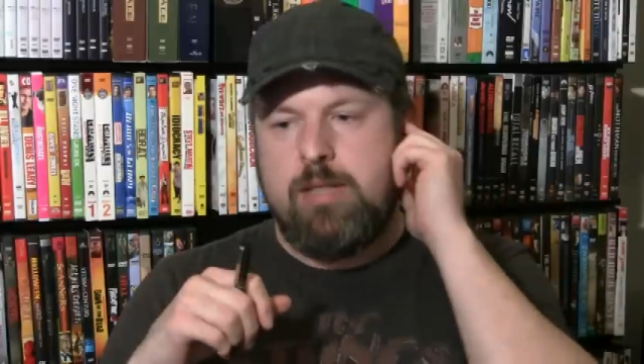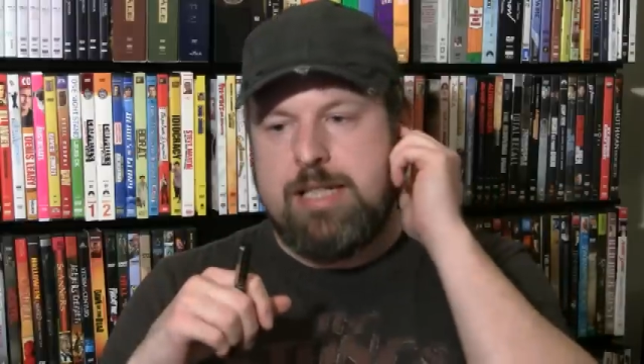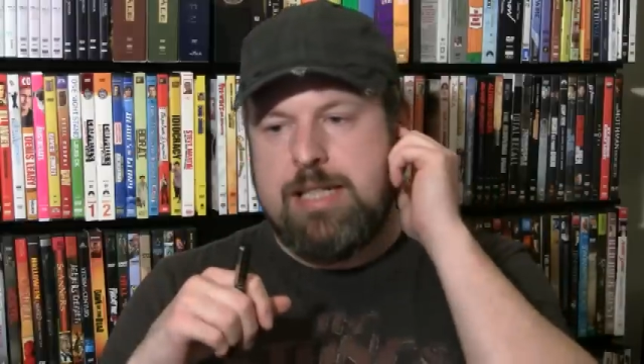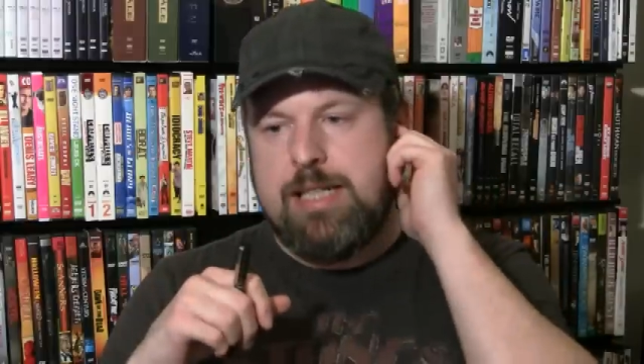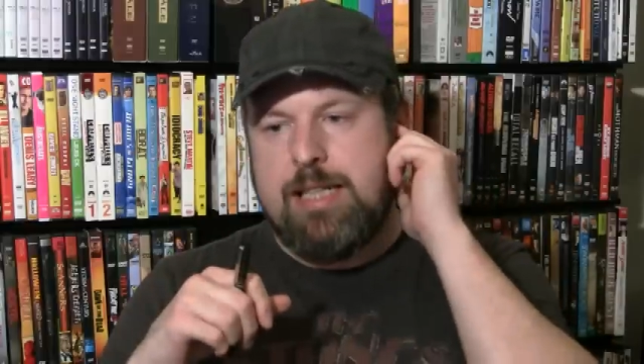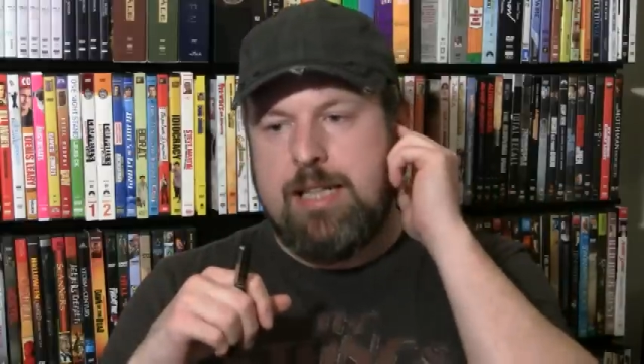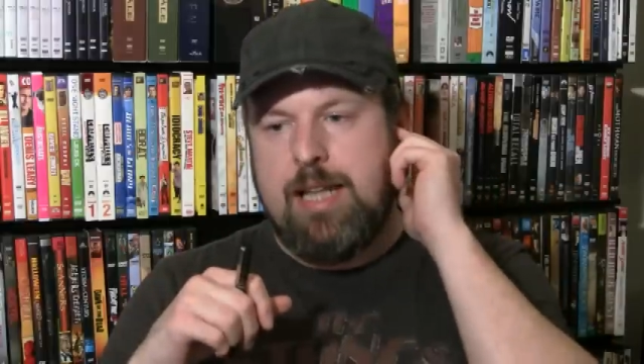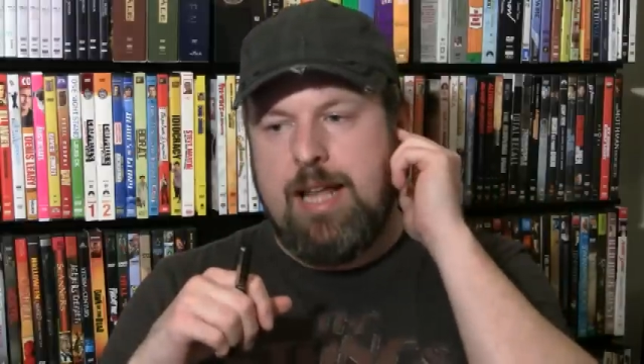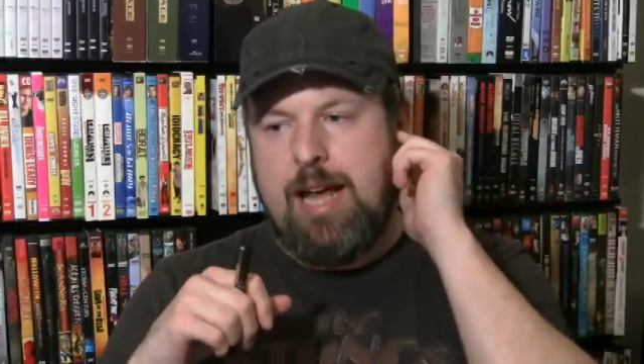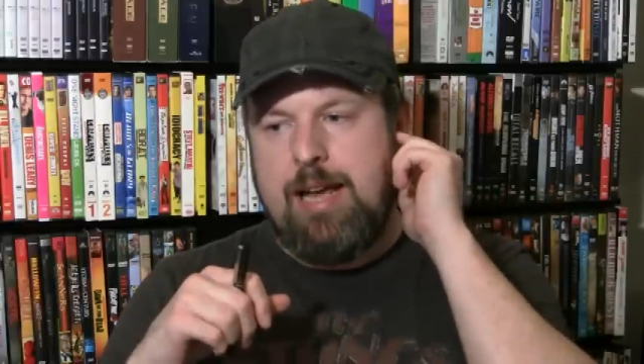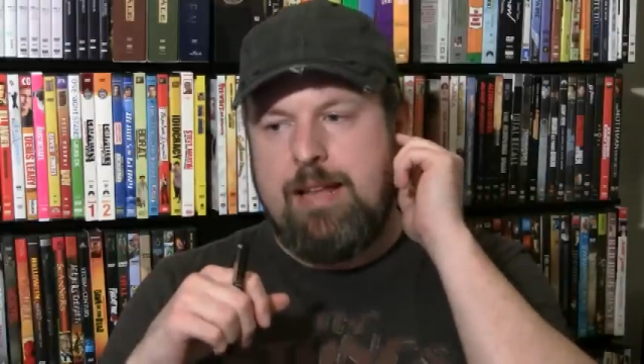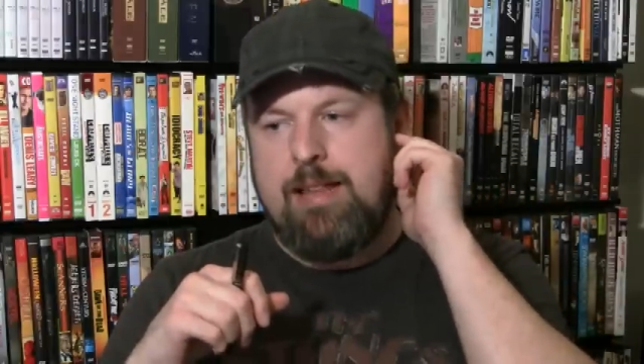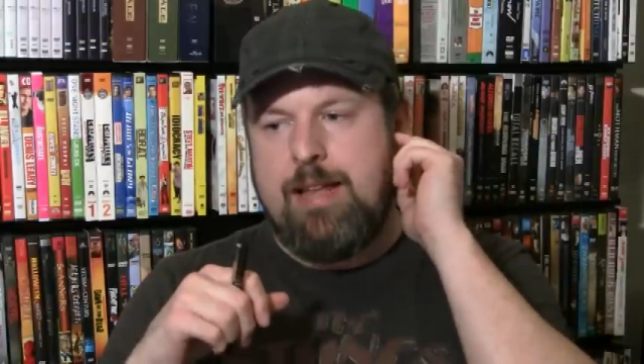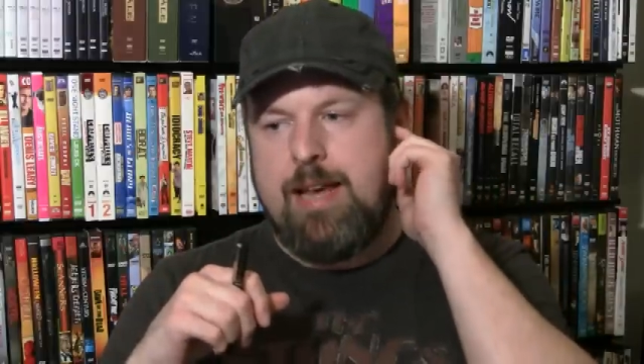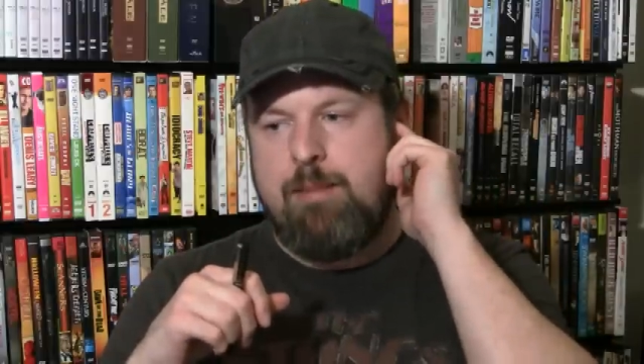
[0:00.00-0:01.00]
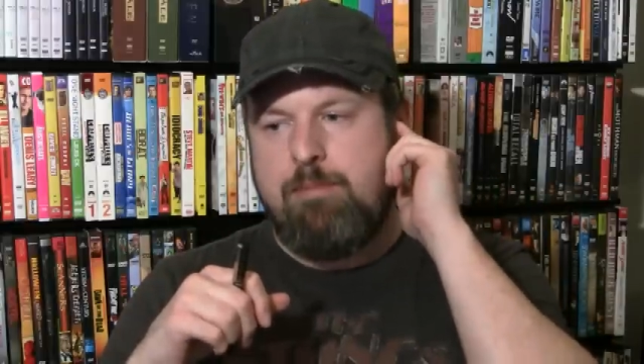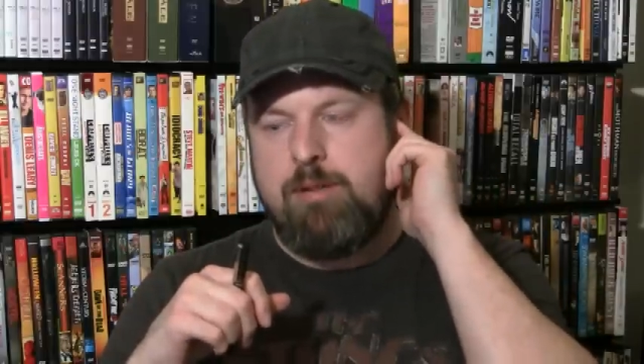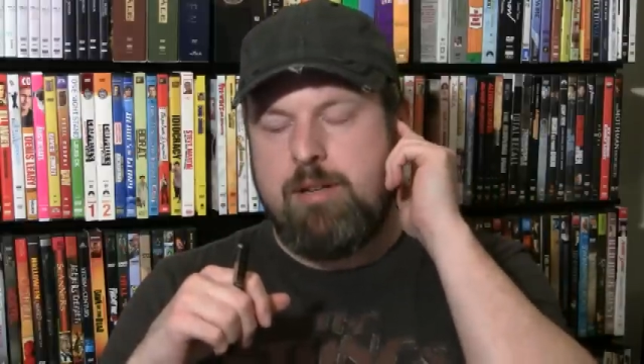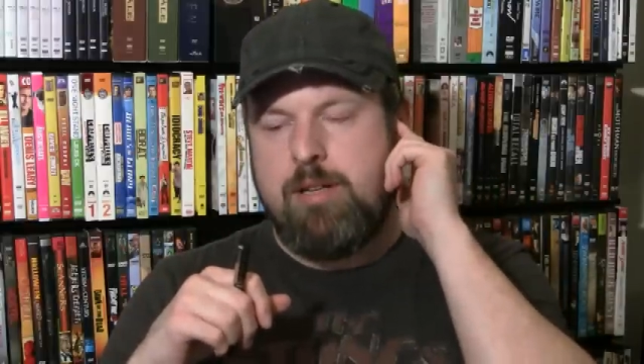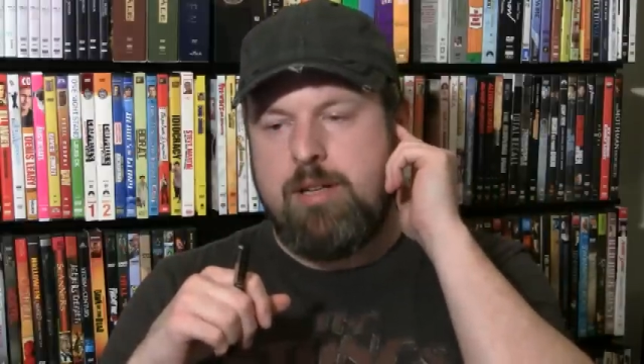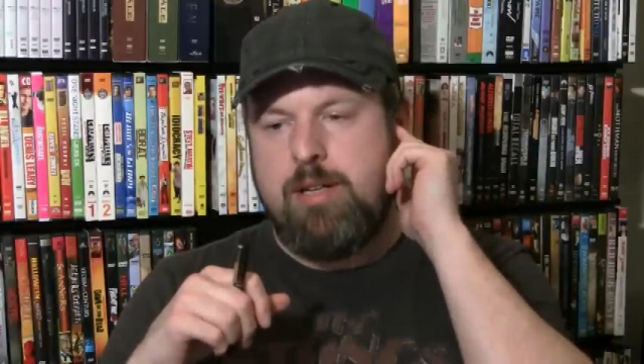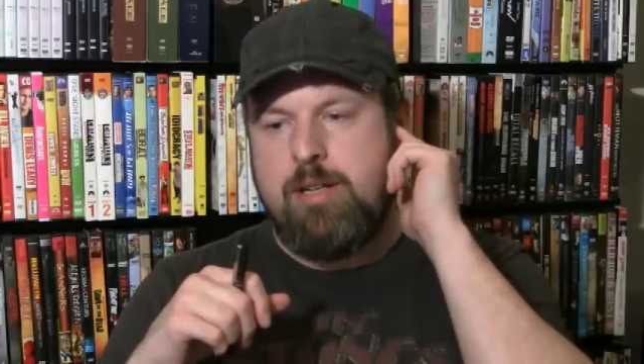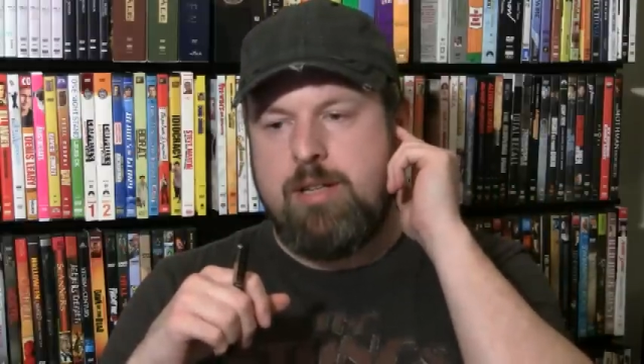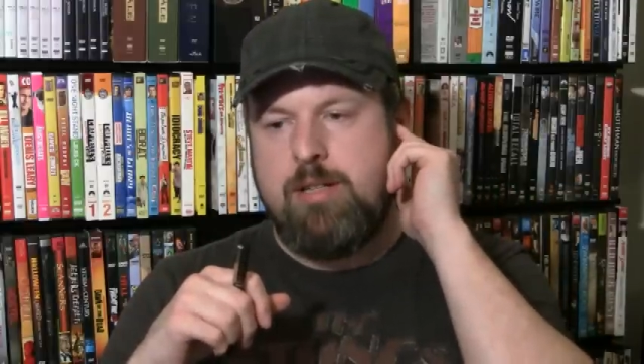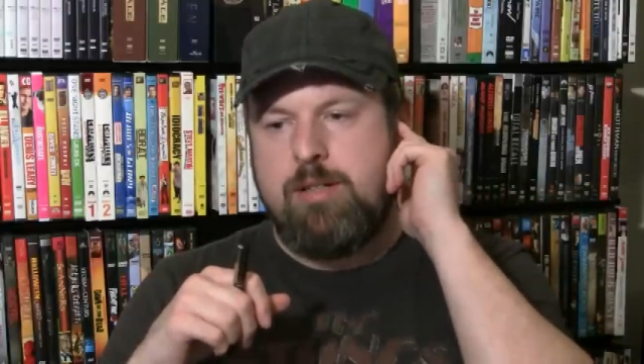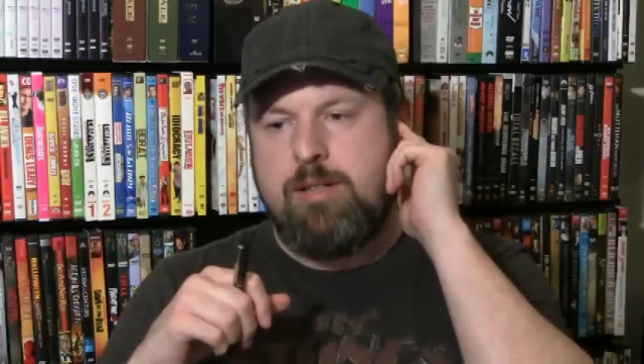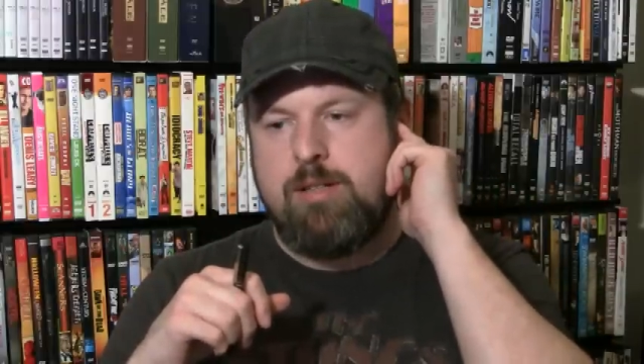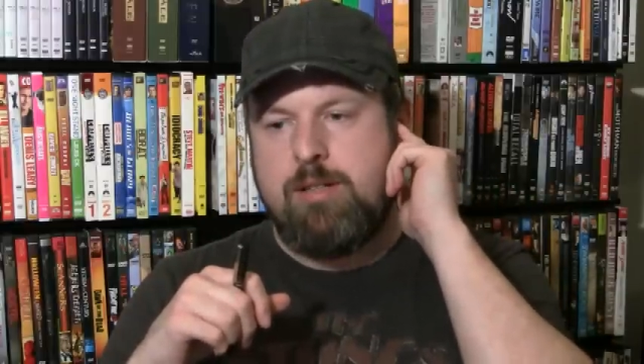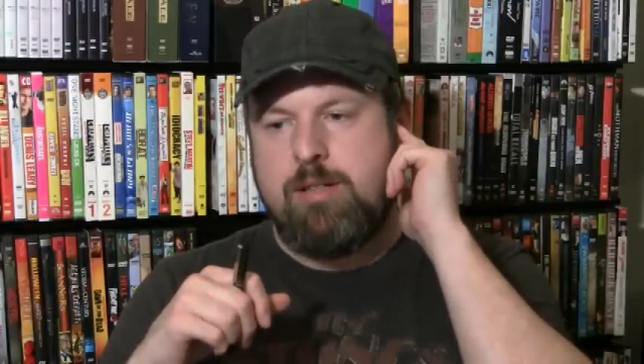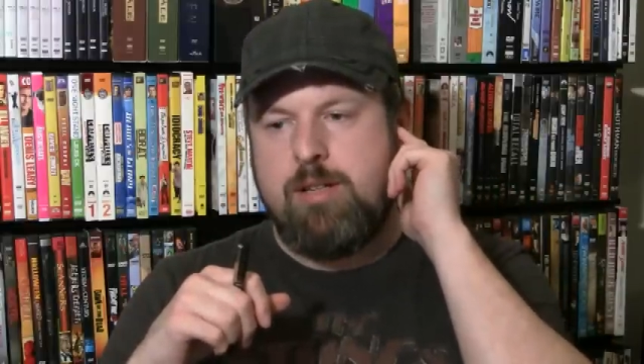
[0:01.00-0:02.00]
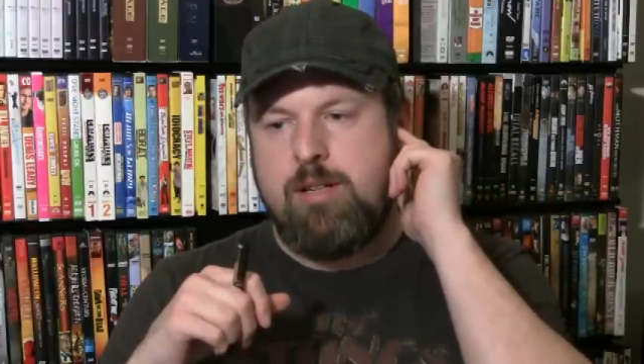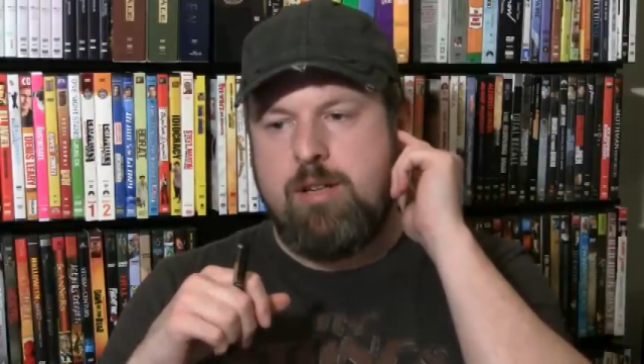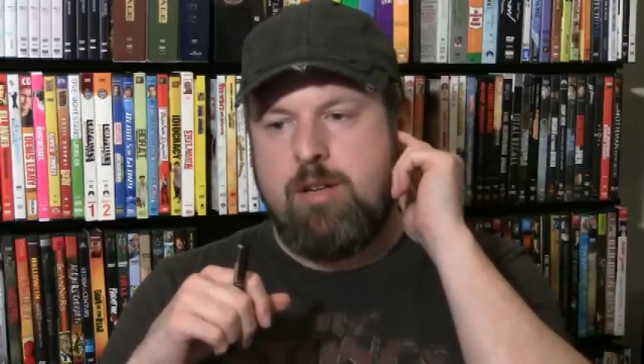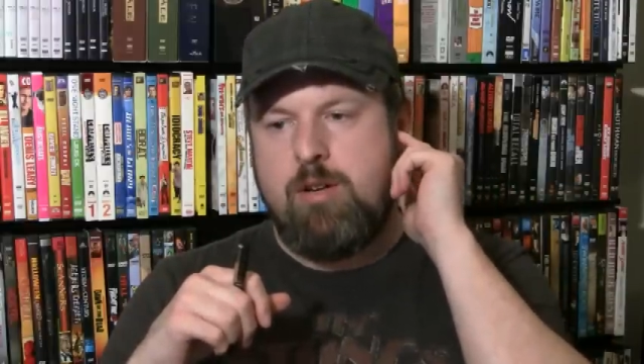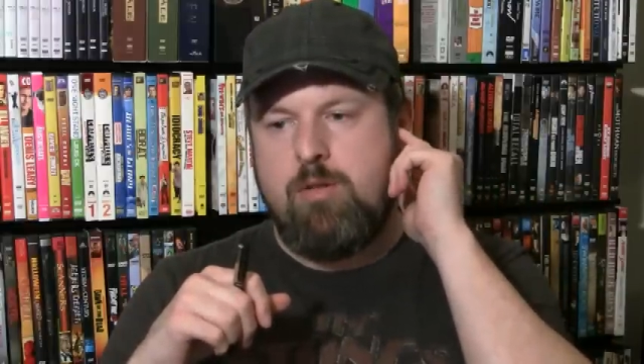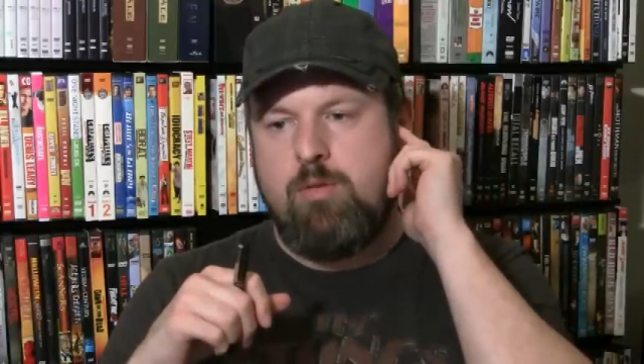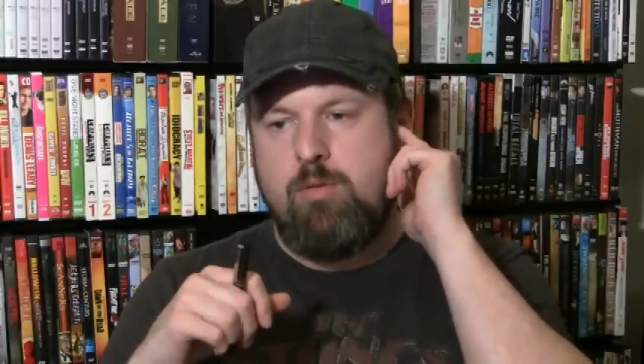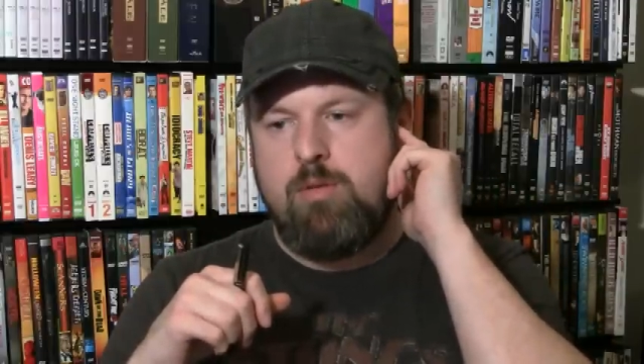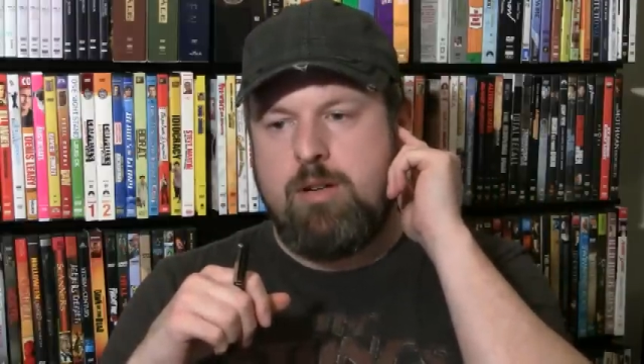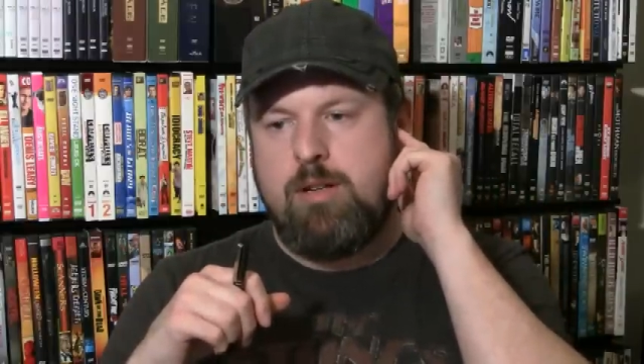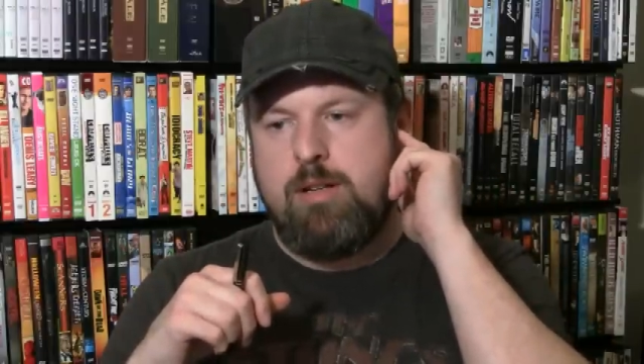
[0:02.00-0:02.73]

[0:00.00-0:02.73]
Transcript: didn't like that because, you know,